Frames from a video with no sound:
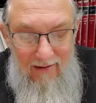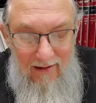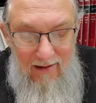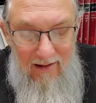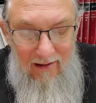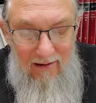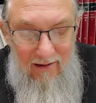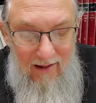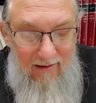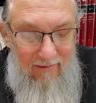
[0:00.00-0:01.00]
the E
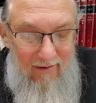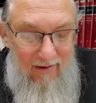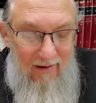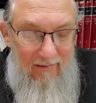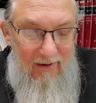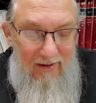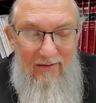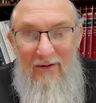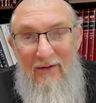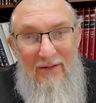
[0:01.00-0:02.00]
Lavachi, because
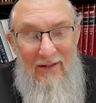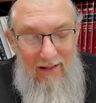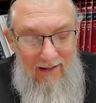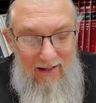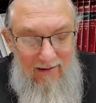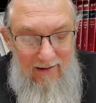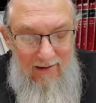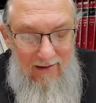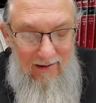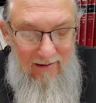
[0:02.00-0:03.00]
if we don't say that,
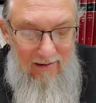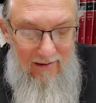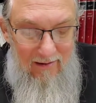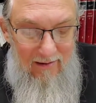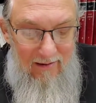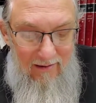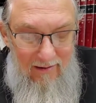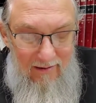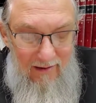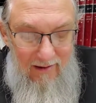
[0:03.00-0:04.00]
the
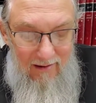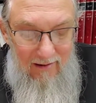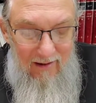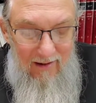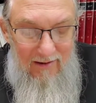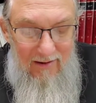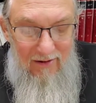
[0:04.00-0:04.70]
the Iloyasi